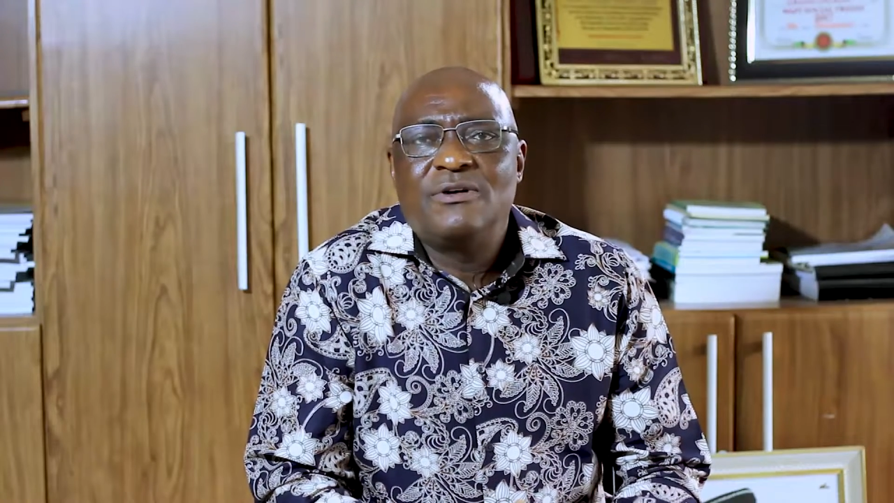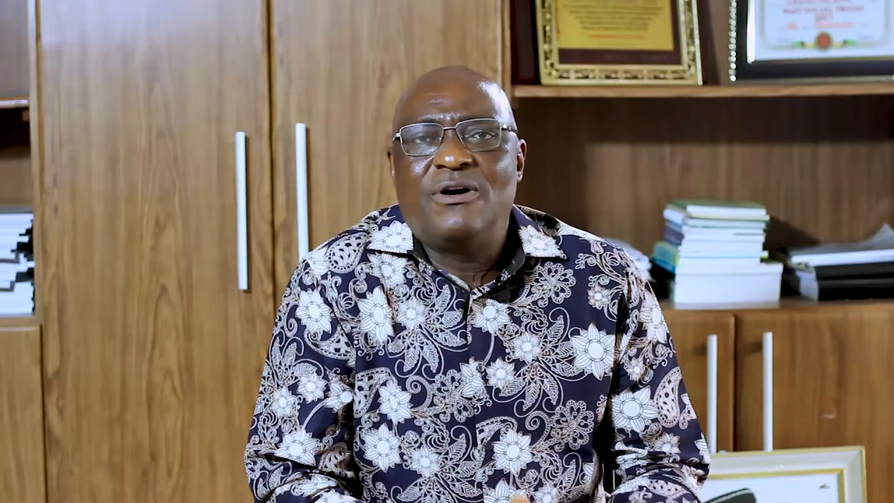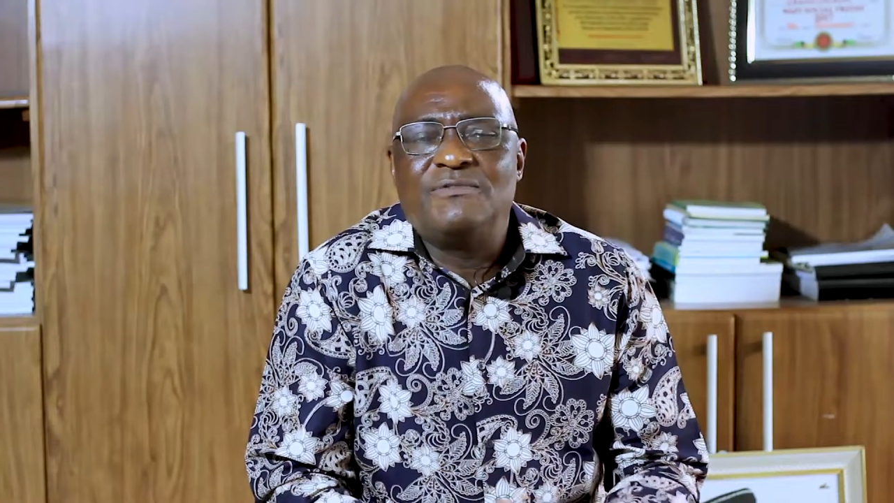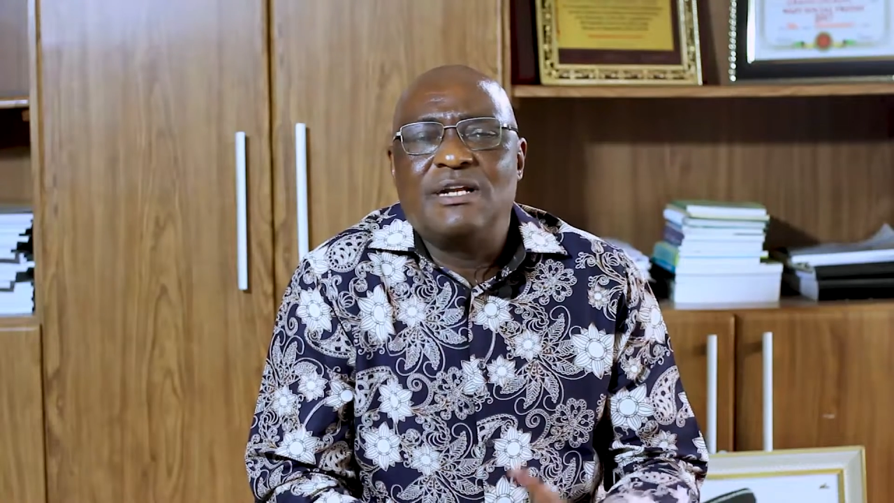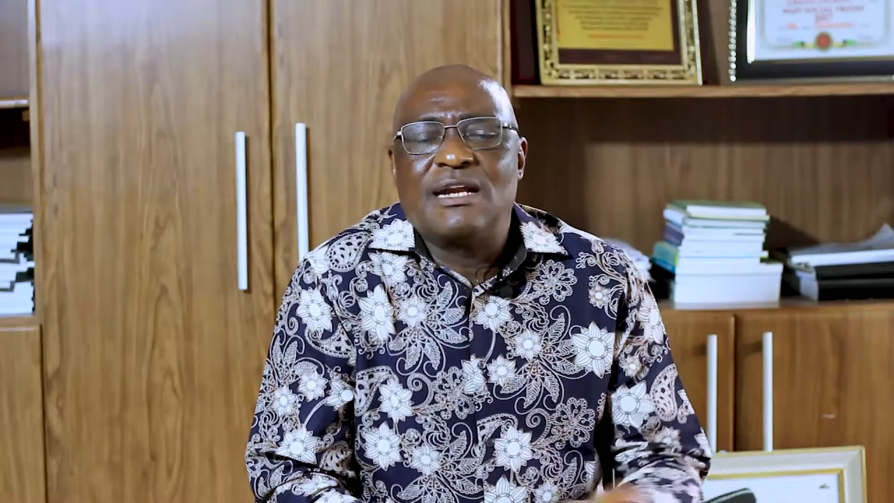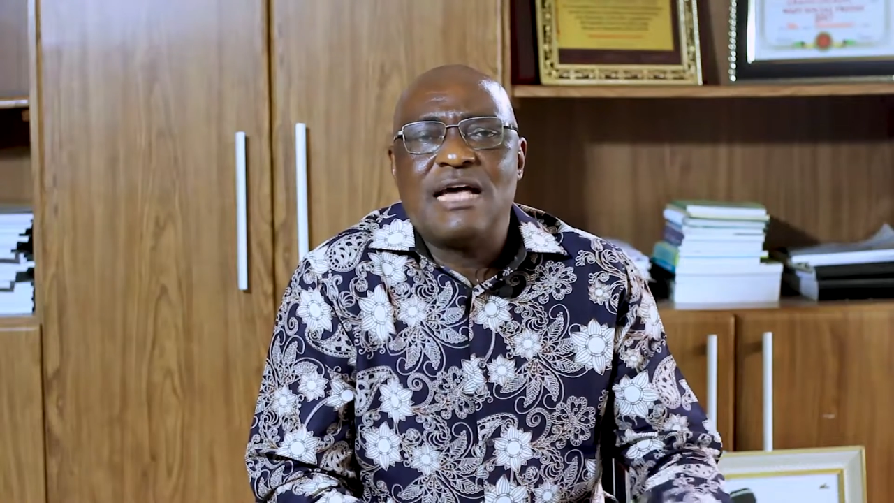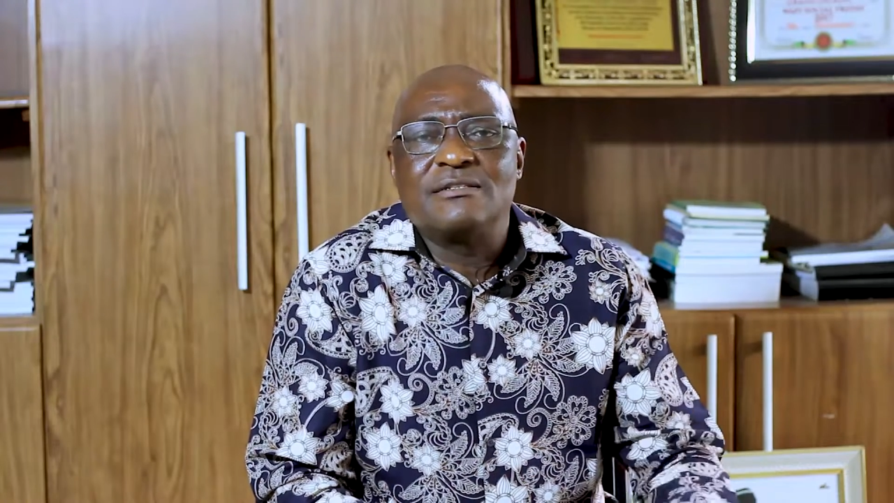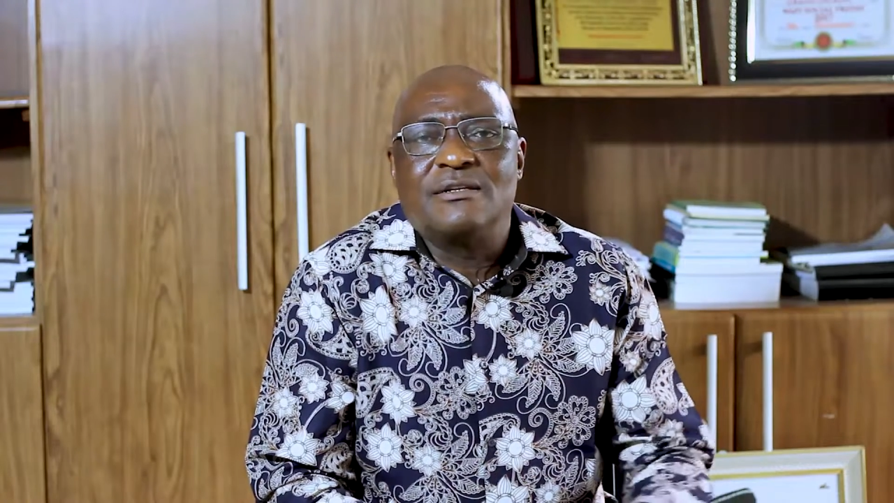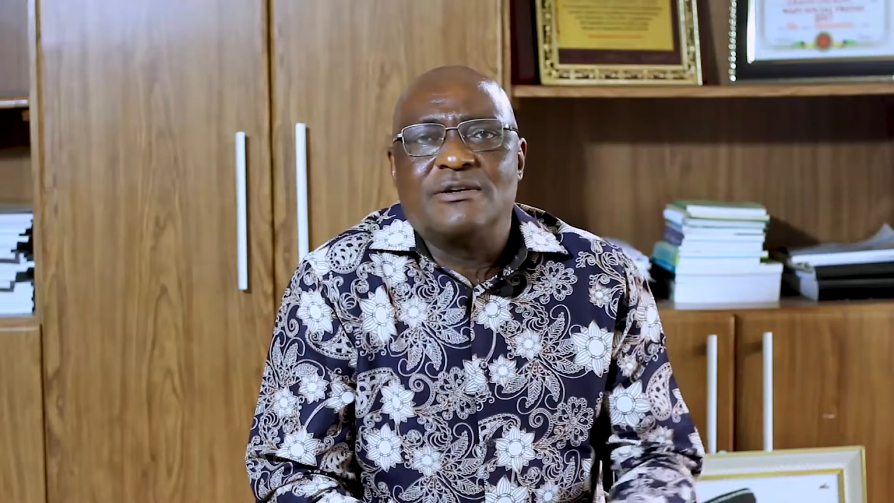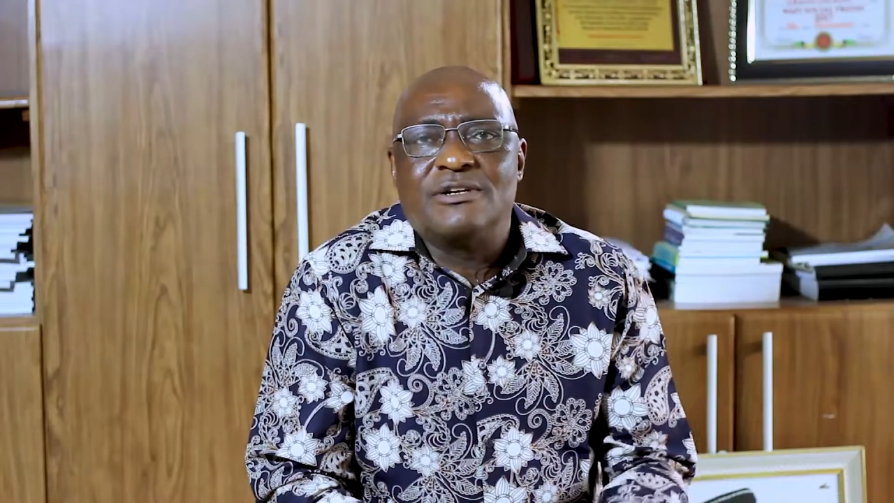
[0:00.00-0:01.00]
of the
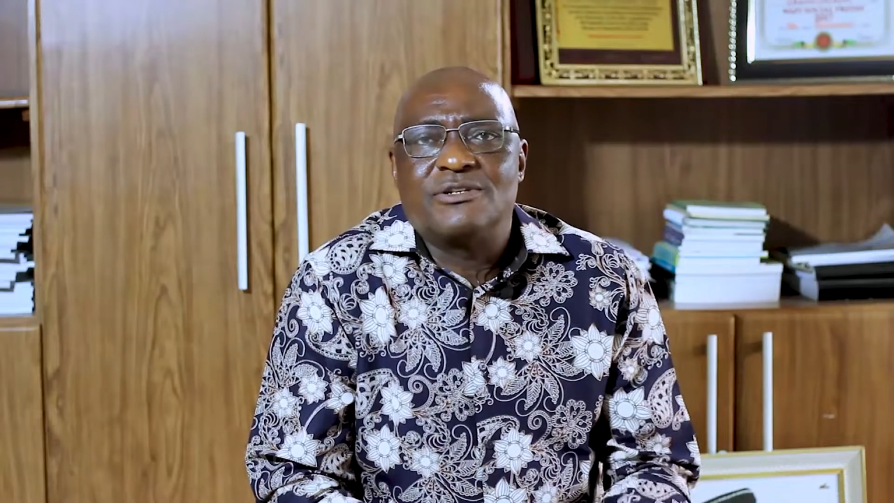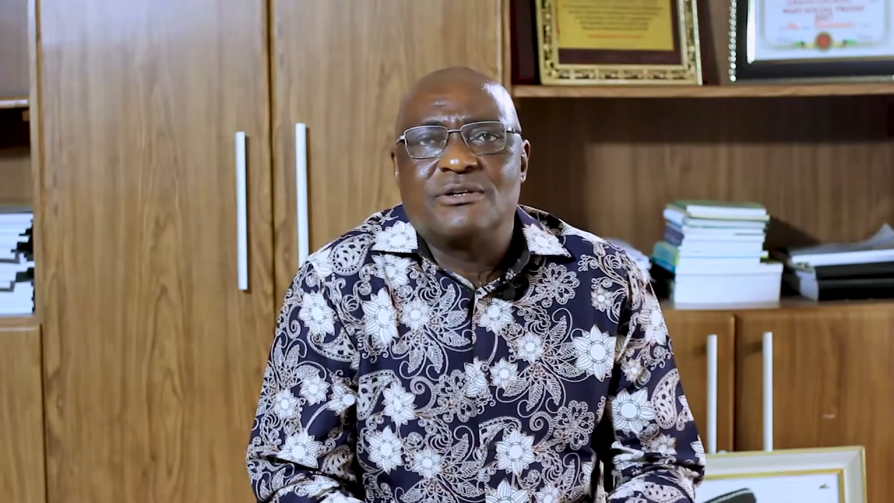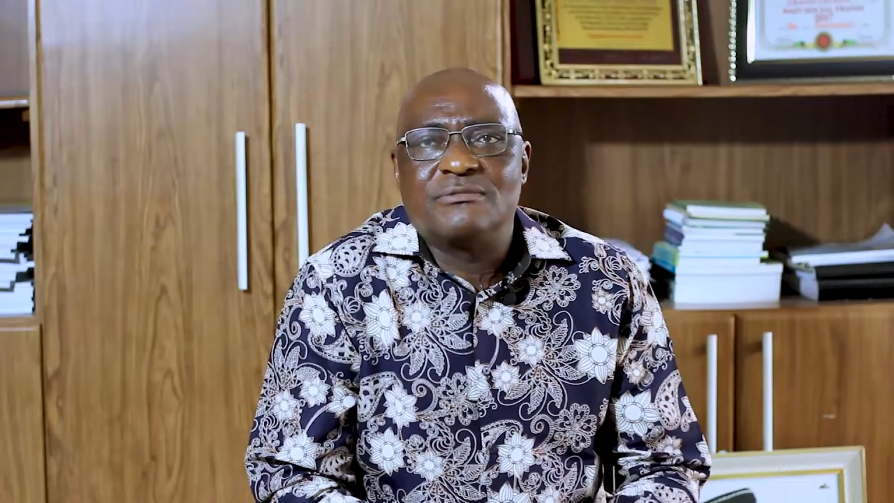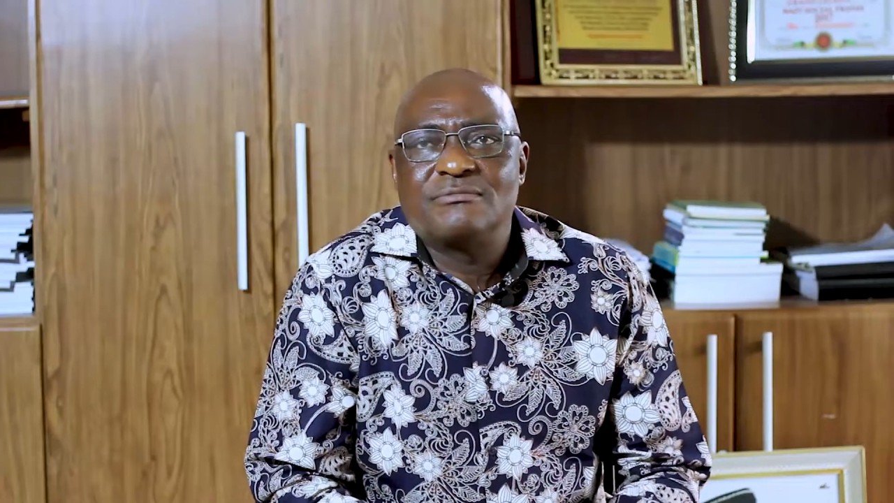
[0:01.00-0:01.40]
last generation.